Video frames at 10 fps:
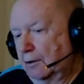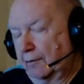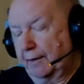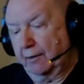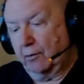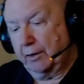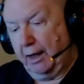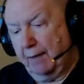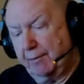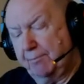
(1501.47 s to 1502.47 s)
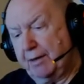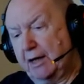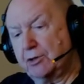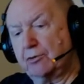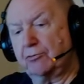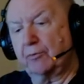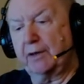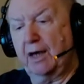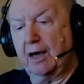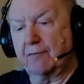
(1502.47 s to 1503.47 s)
they okay, how many patients do we
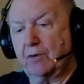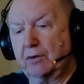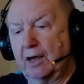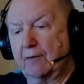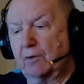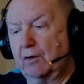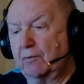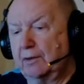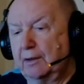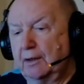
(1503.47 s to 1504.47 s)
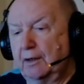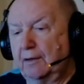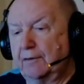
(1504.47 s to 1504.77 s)
have? Okay, well, then